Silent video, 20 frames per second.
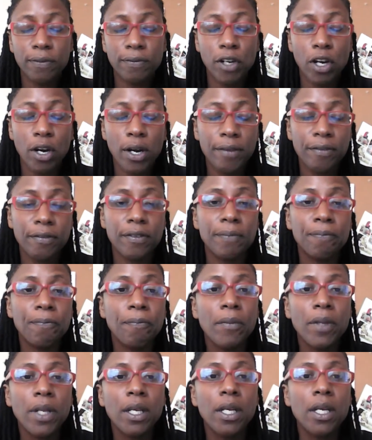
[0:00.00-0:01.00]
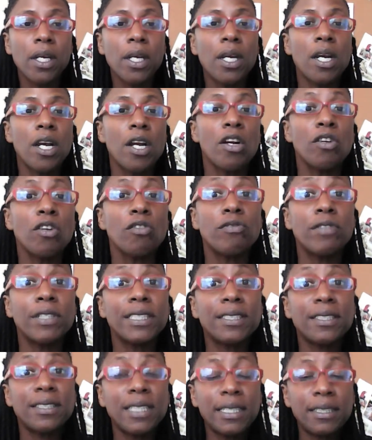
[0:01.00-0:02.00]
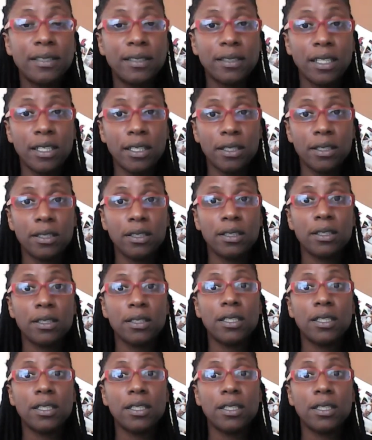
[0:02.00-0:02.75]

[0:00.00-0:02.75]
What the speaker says: of life, resistant